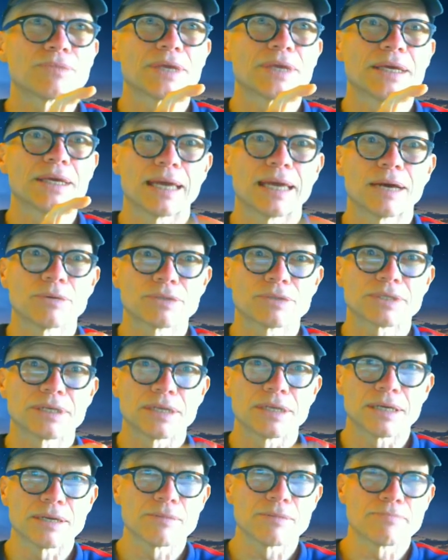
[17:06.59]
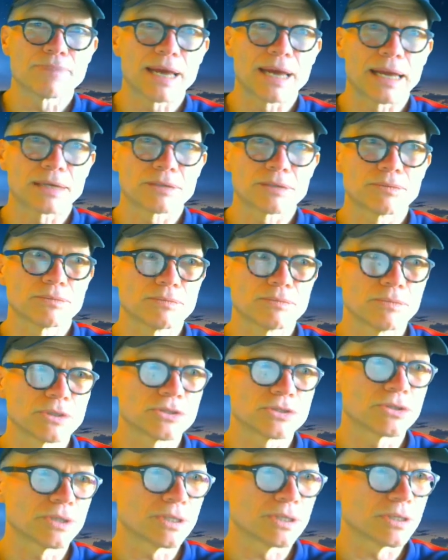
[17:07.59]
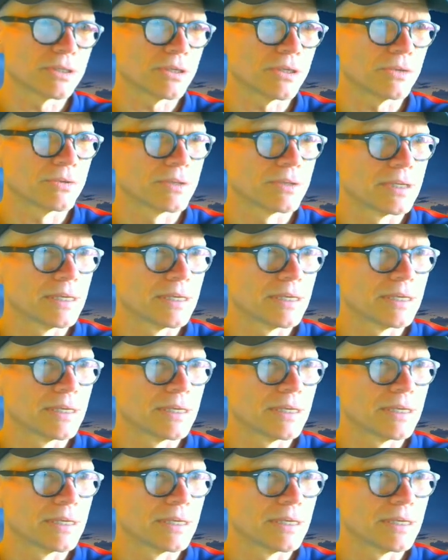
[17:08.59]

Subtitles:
and how it's going to impact what you're going to do.